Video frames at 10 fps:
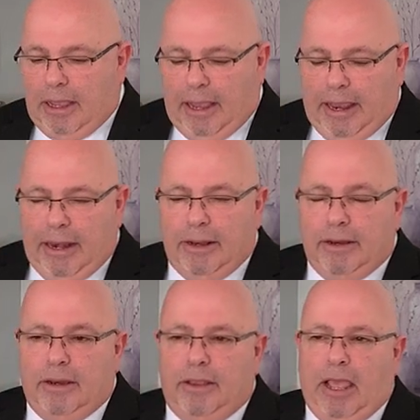
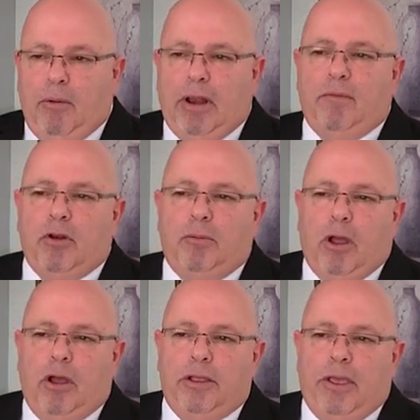and they would have a
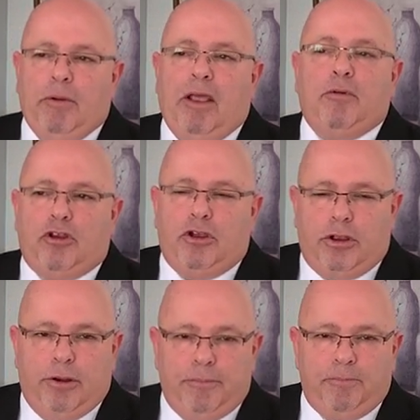
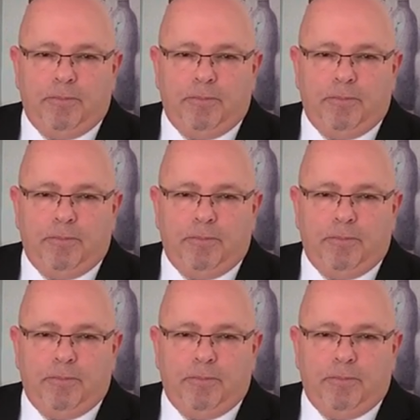turn.